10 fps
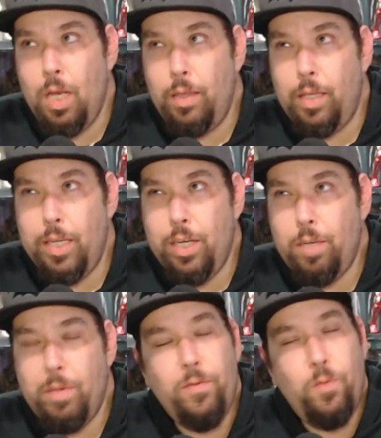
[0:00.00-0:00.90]
the year
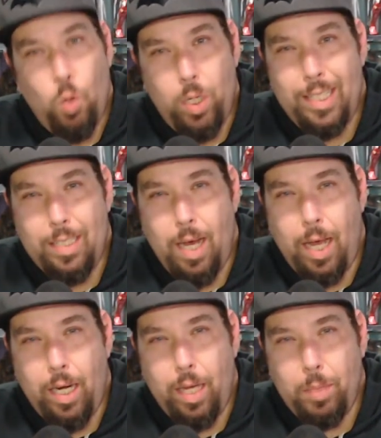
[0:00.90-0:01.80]
before he
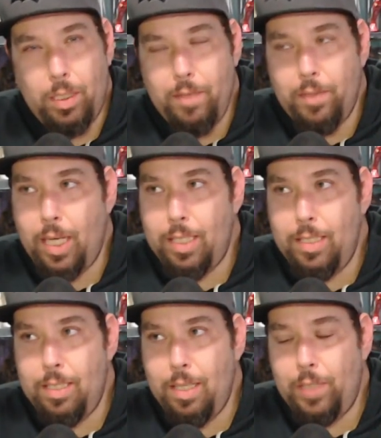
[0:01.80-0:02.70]
died, I believe, in
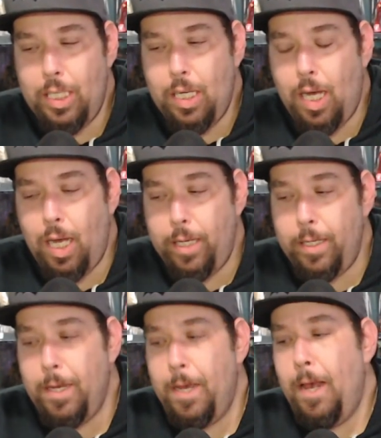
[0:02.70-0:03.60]
1979.